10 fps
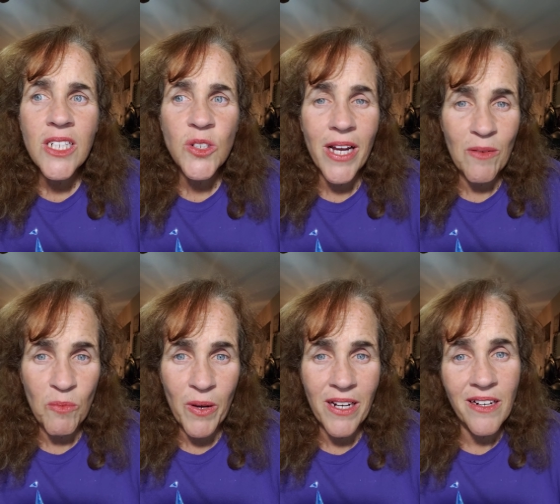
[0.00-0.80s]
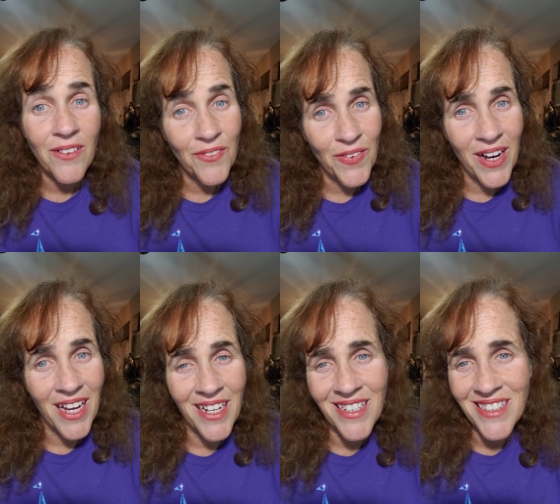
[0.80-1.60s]
Try it breaded or
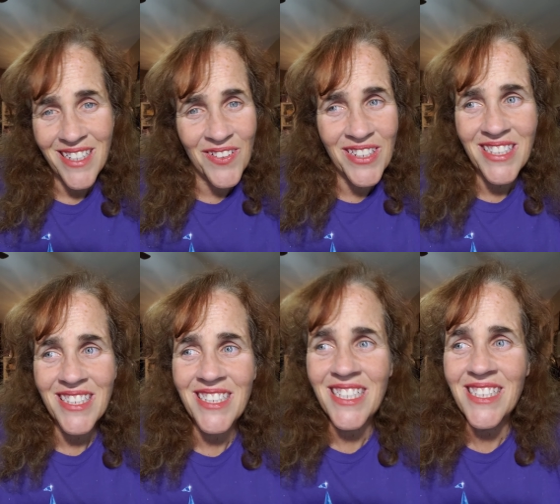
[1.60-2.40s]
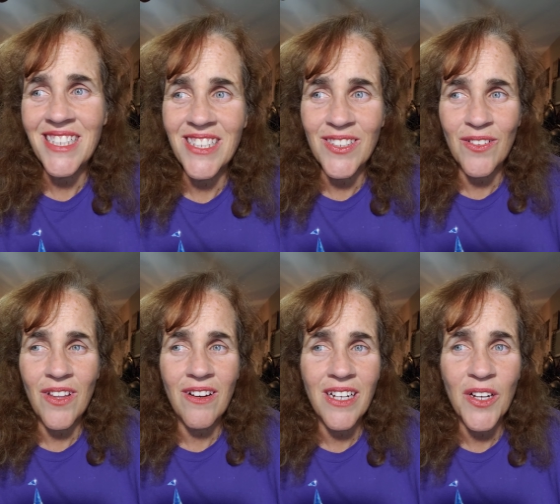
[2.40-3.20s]
fried, as I already suggested so
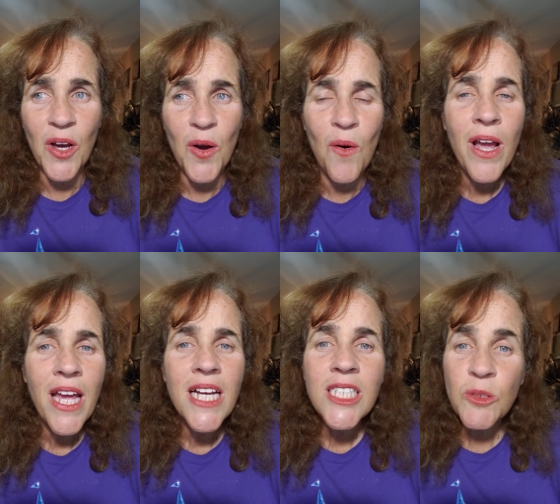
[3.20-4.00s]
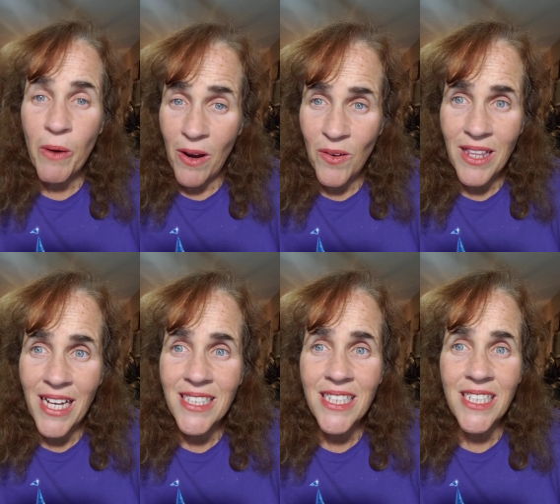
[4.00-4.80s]
long ago.
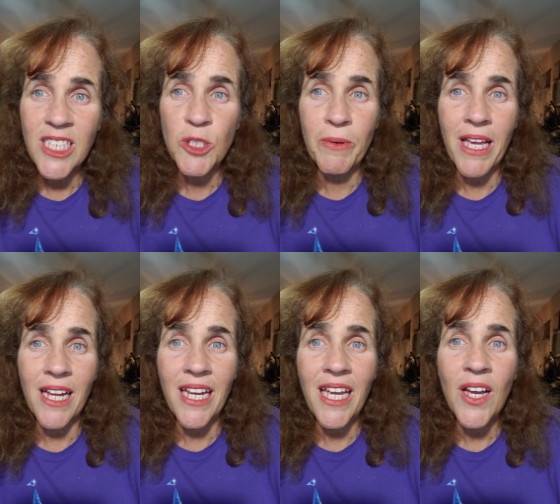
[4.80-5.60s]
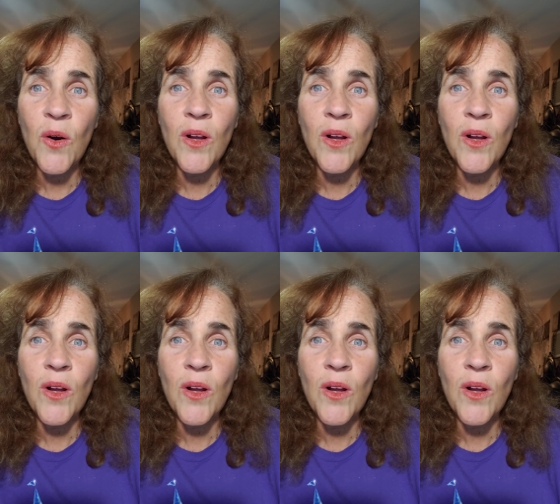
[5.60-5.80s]
Spiralize it into spaghetti